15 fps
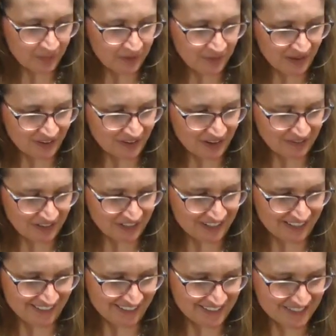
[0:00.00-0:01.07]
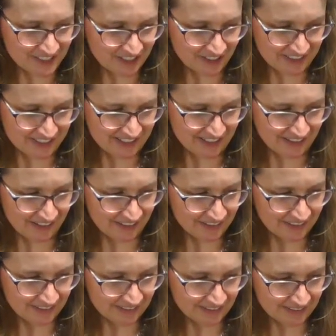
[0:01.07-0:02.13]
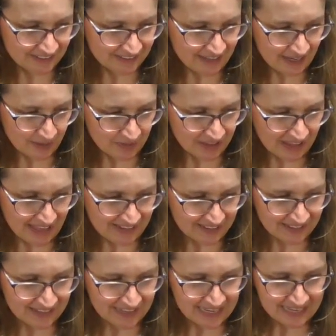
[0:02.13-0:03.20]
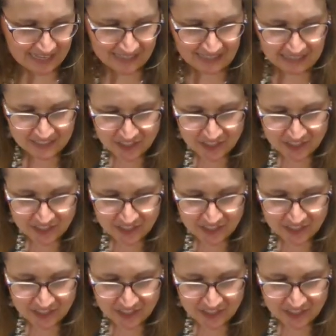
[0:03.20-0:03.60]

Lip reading: bit better every day. That's good to hear. I'm glad. Okay,